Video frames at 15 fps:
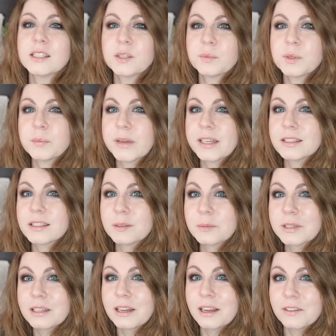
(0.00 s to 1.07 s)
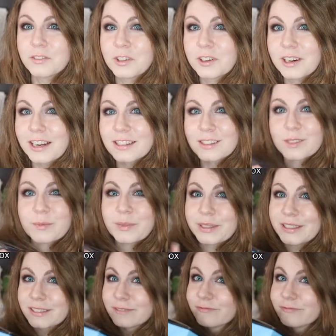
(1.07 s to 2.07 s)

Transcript: up space and I'm gonna have regrets, but